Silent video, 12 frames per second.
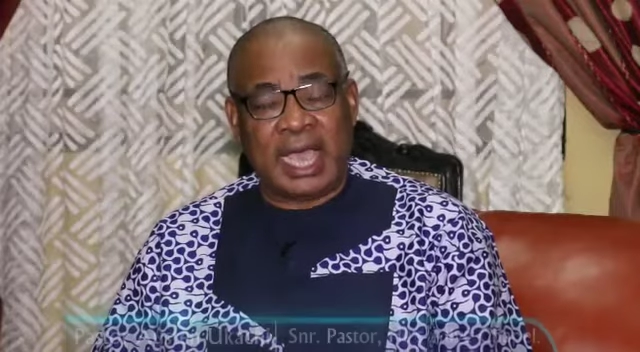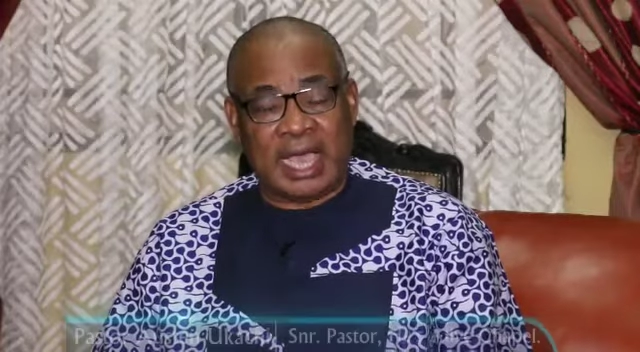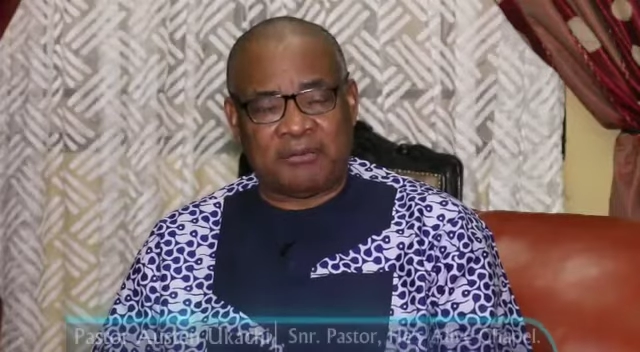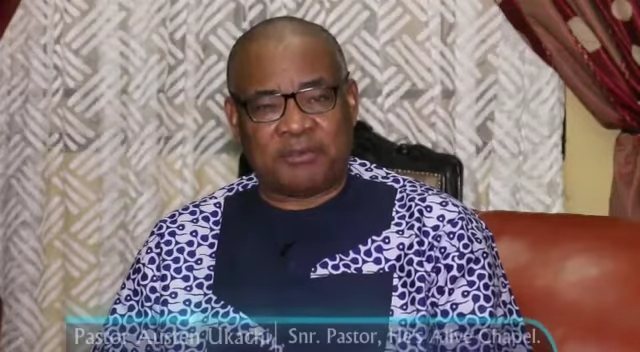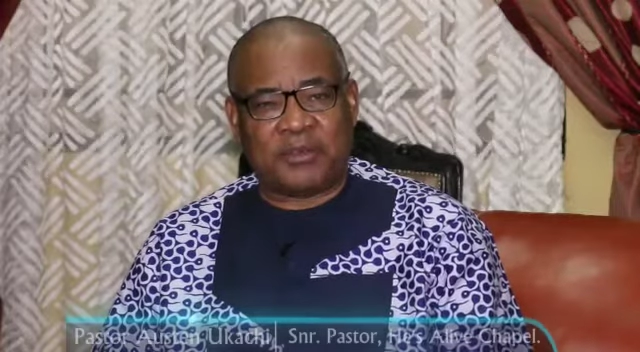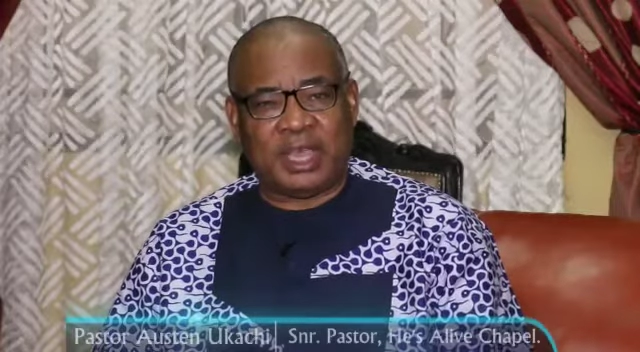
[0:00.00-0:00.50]

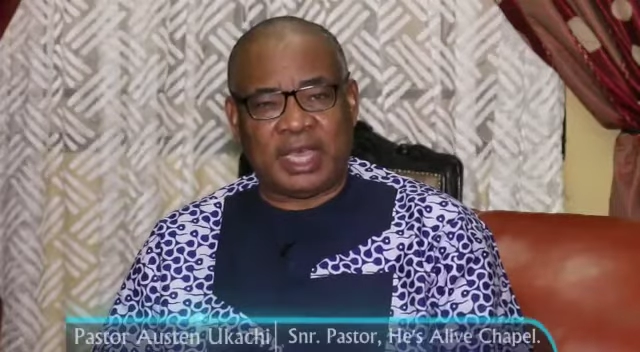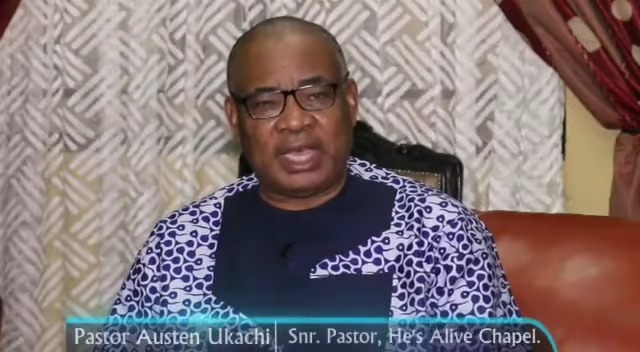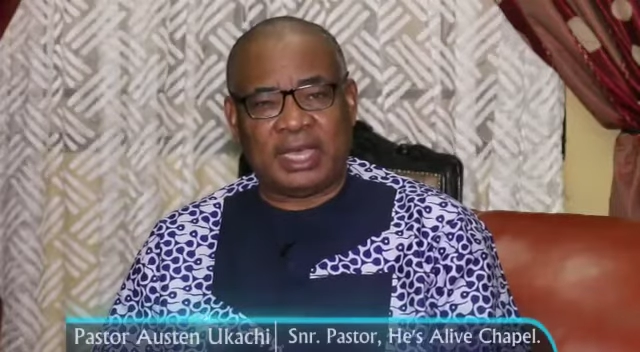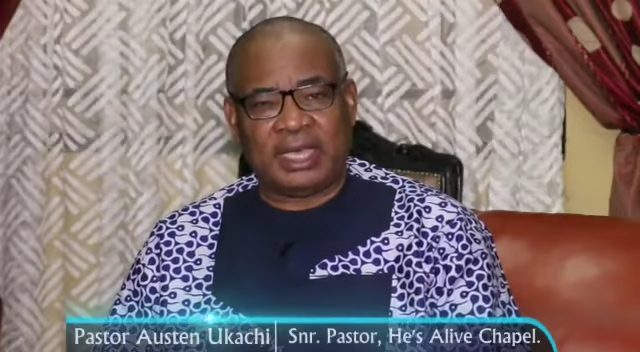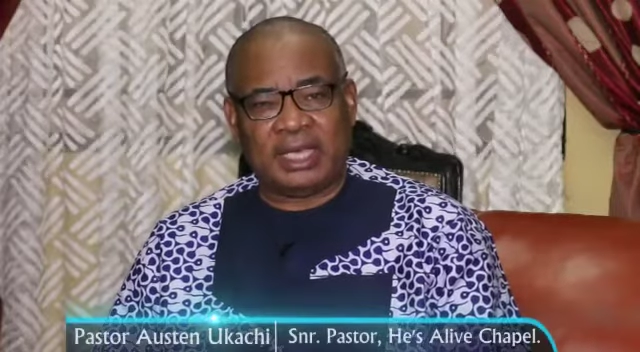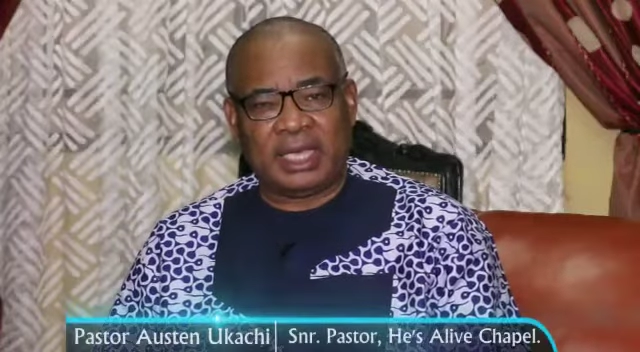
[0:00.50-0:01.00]

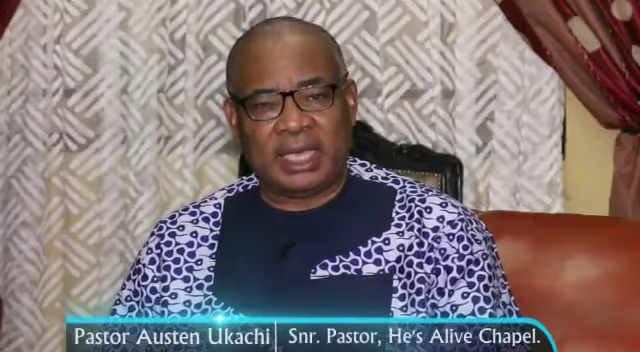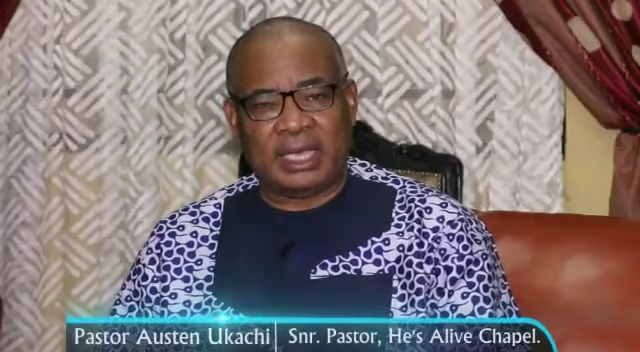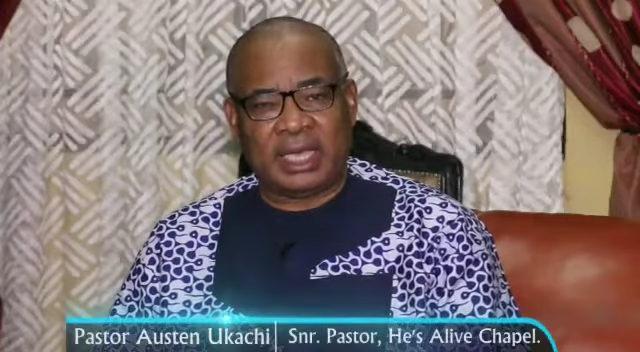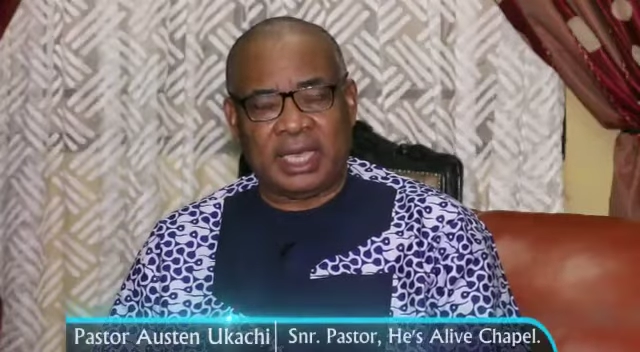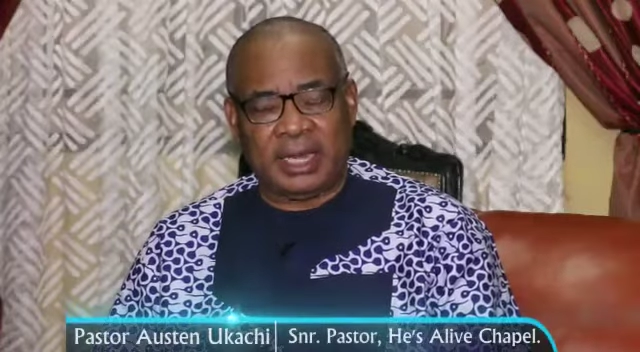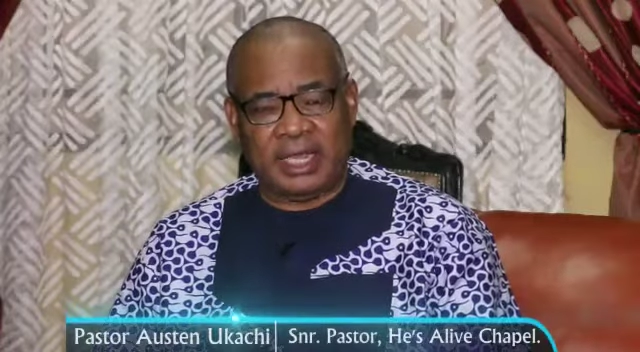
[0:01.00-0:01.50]
Africa
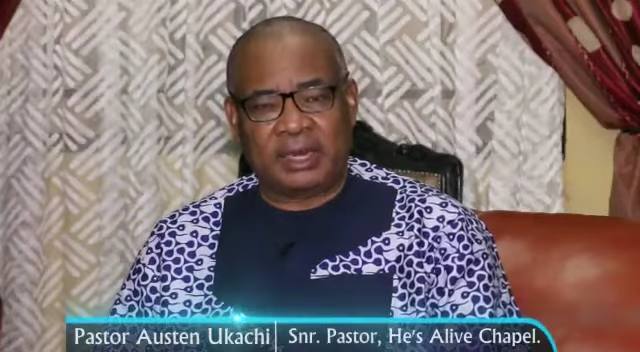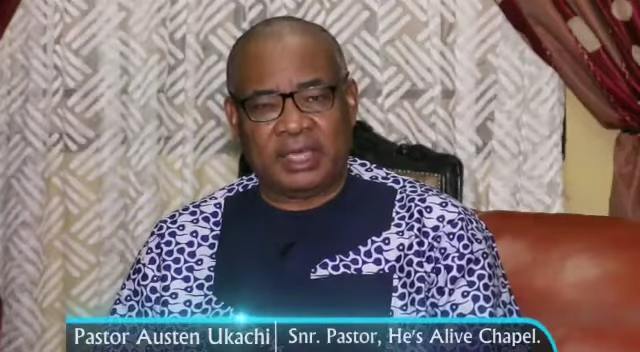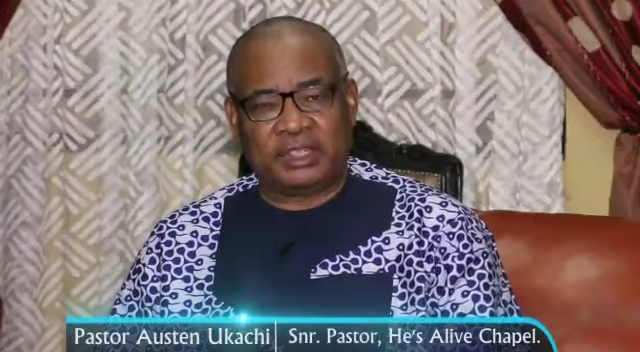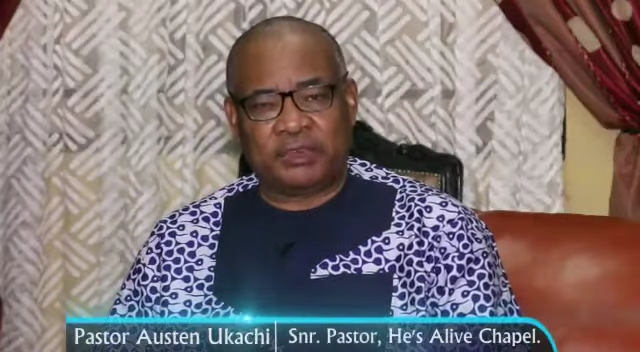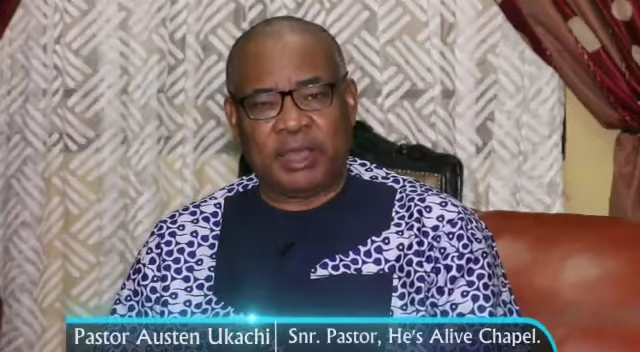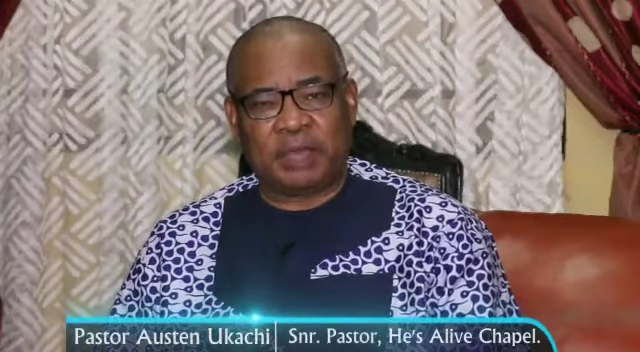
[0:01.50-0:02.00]
and in
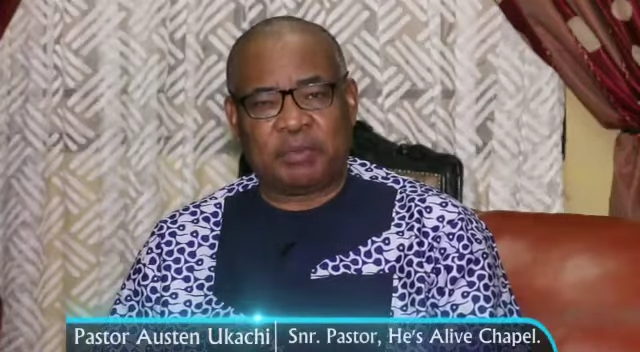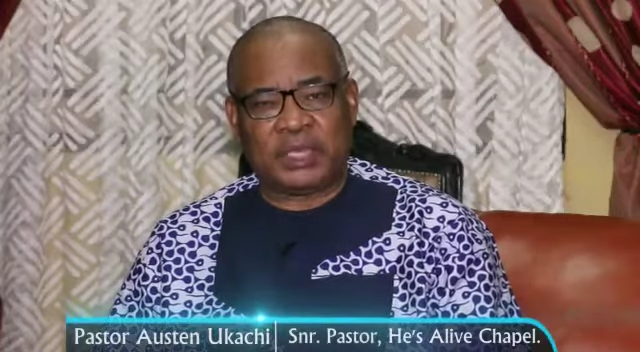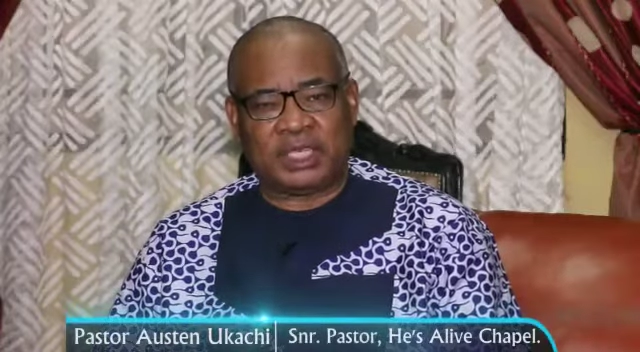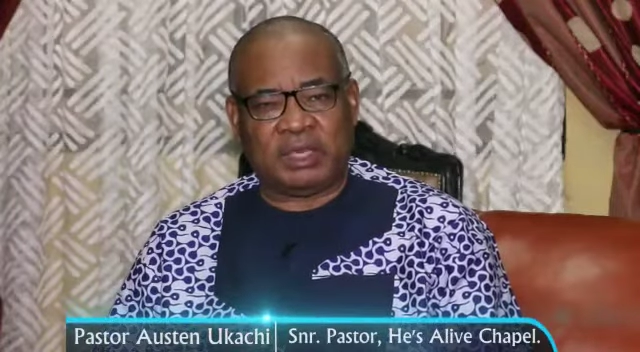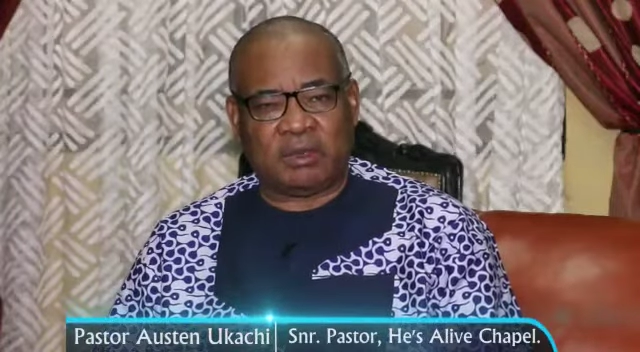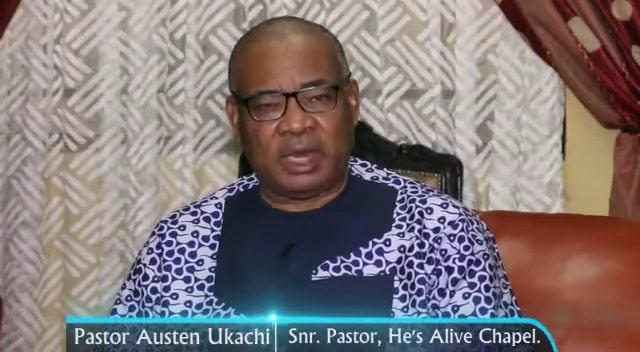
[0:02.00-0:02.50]
Nigeria in
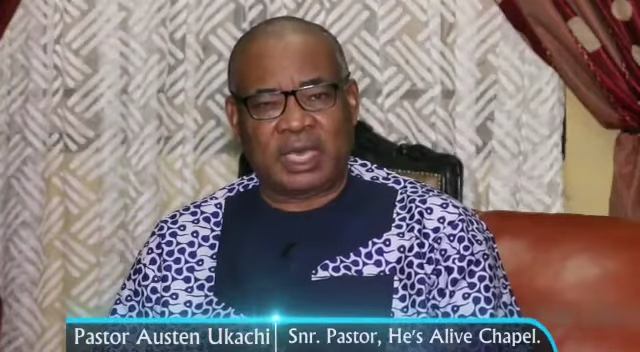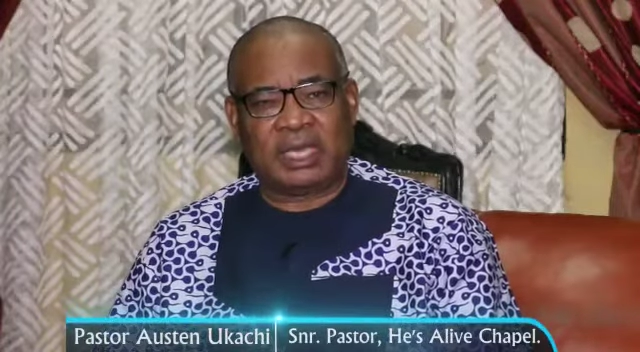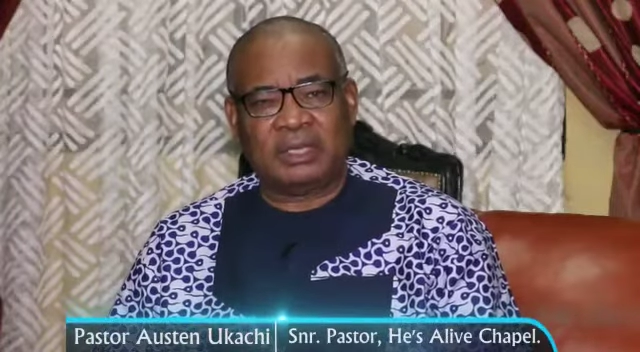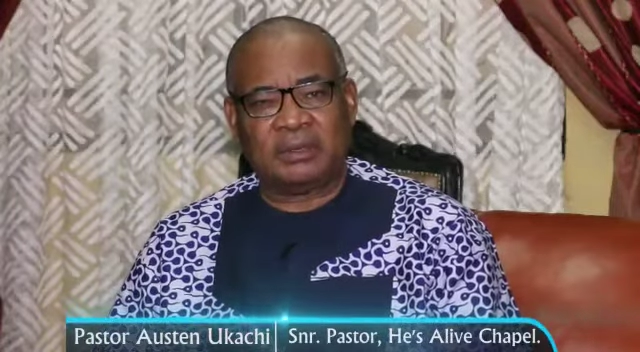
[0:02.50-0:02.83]
particular.